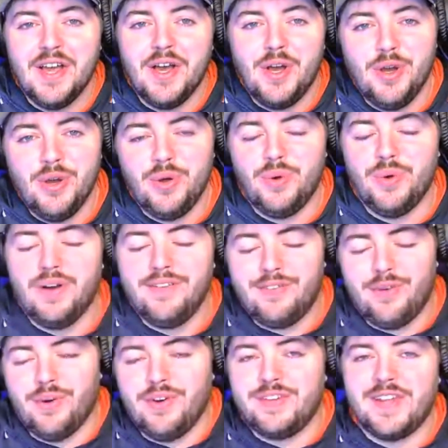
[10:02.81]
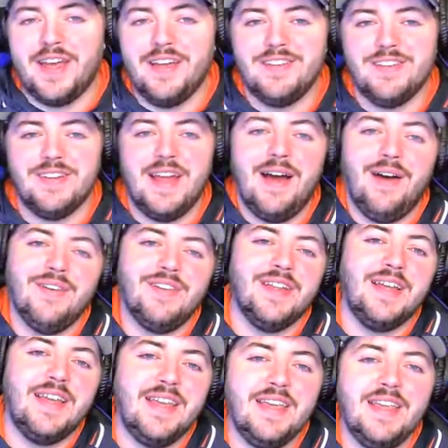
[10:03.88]
who, of course, has announced
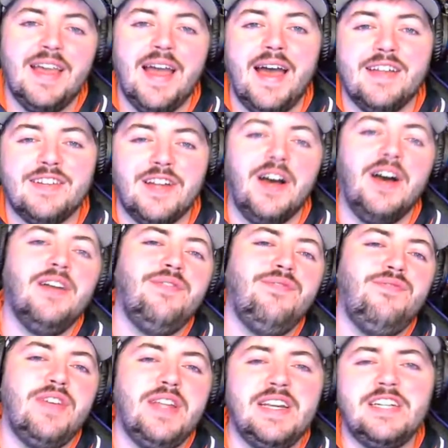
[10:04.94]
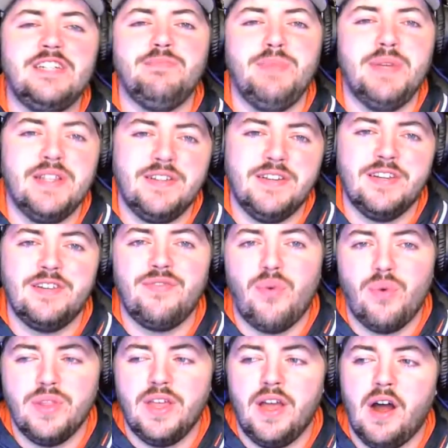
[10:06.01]
that he has unfinished business
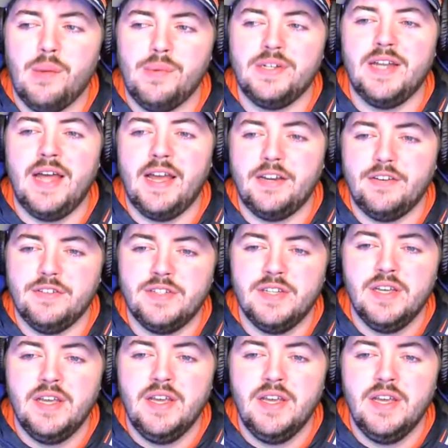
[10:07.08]
for the Auburn Tigers